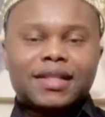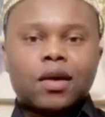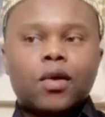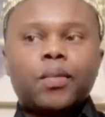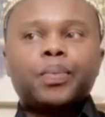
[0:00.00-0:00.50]

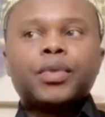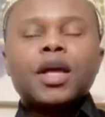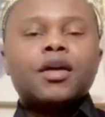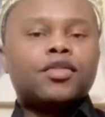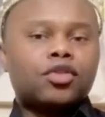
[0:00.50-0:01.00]
so
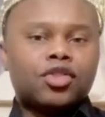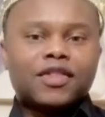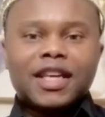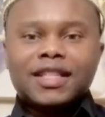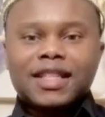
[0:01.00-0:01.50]
those are
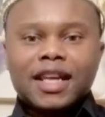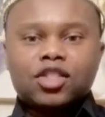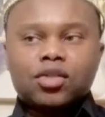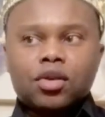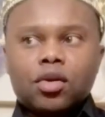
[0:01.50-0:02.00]
things
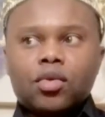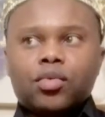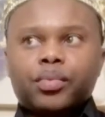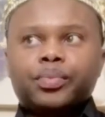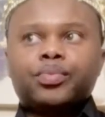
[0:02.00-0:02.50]
that you
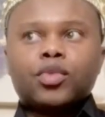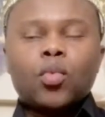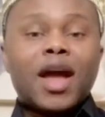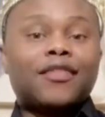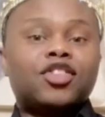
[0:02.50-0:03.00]
know
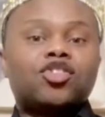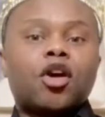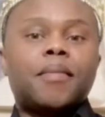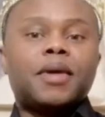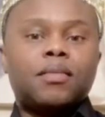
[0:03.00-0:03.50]
we have to
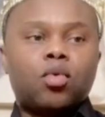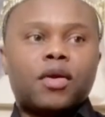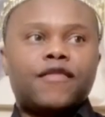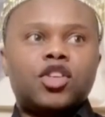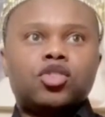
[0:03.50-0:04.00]
start being
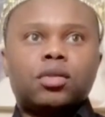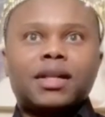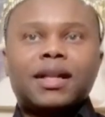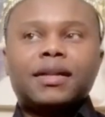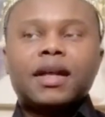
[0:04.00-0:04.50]
more
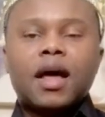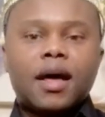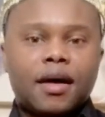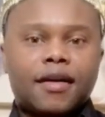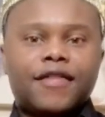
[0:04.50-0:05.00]
visual
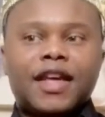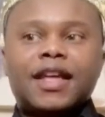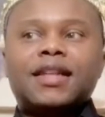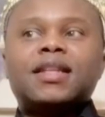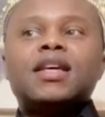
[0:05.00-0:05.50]
of
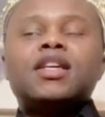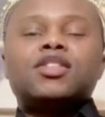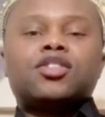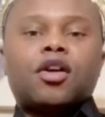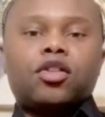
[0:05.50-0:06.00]
and
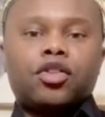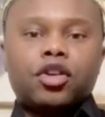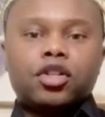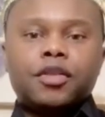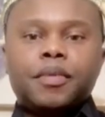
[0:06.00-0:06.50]
start
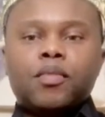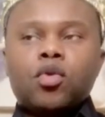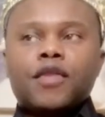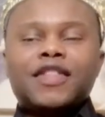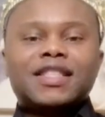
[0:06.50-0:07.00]
learning a little bit
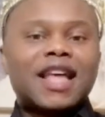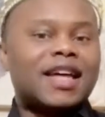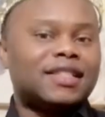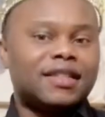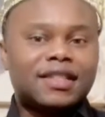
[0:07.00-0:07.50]
more of the
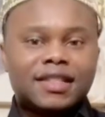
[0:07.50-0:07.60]
signs and the